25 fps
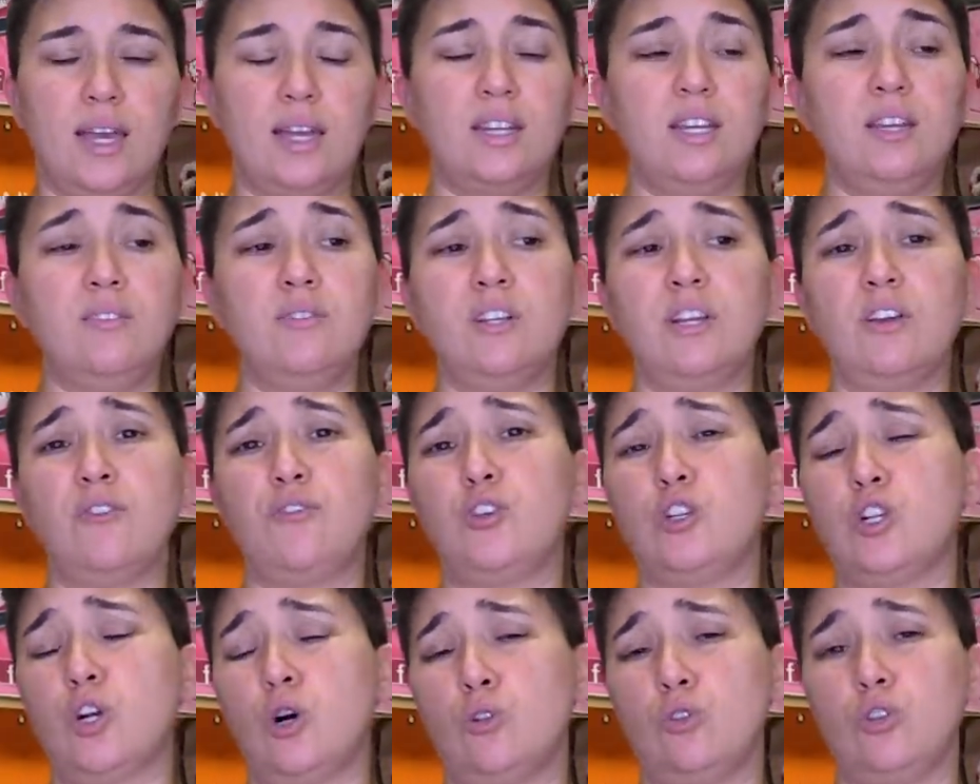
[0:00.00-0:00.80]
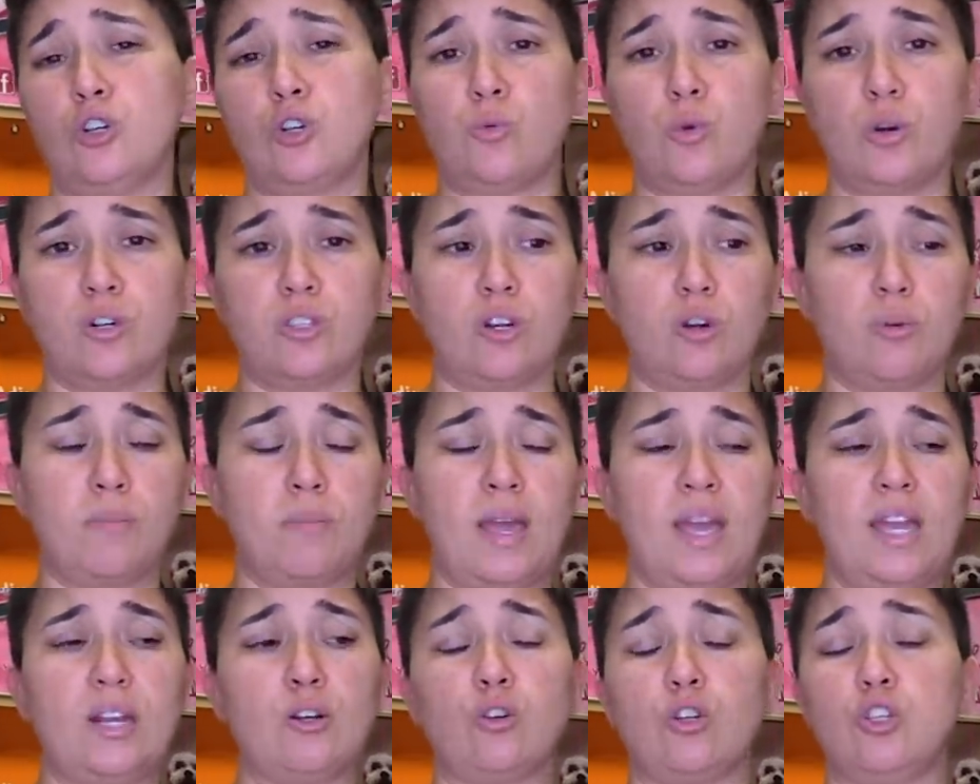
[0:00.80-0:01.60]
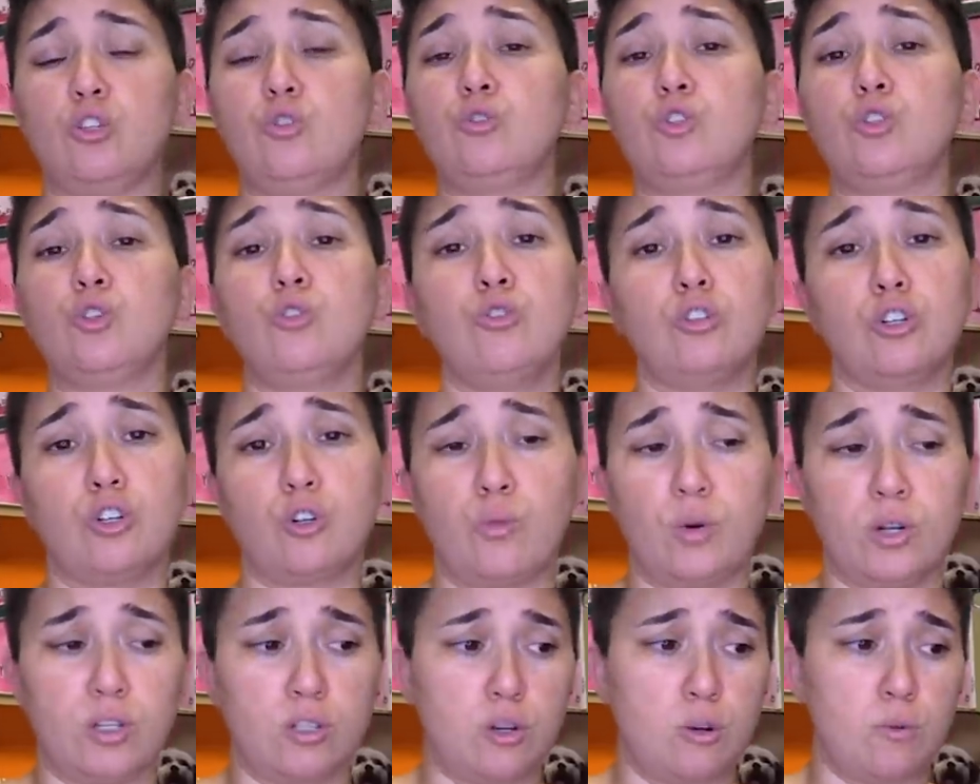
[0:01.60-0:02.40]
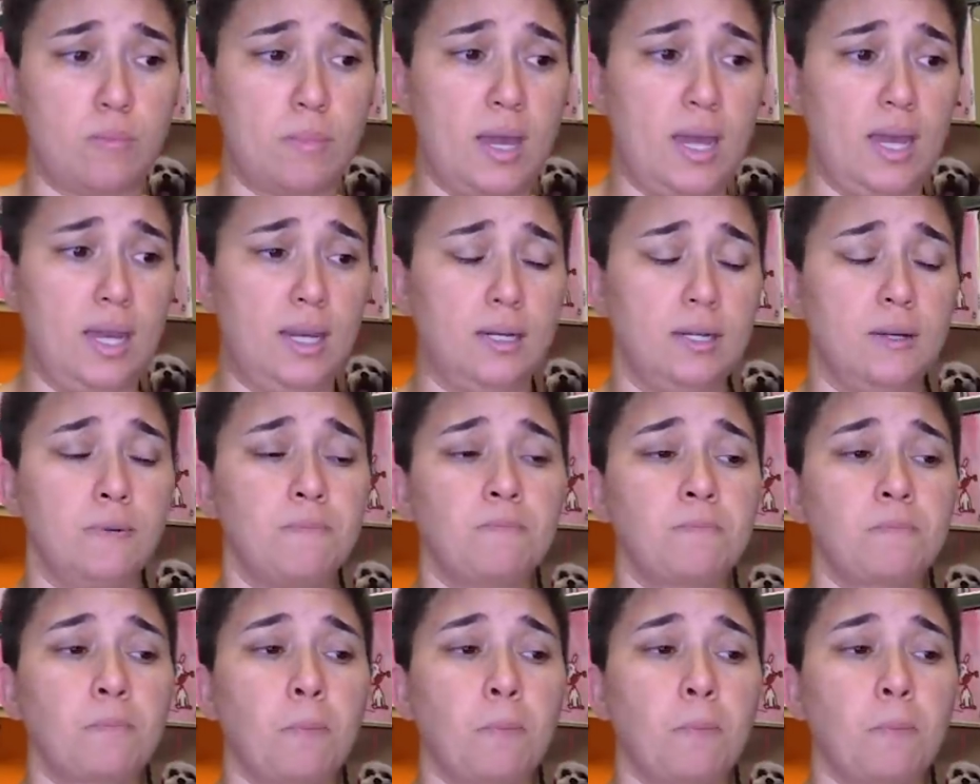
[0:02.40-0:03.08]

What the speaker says: And even if you don't look where they're made, or you do look where they're made,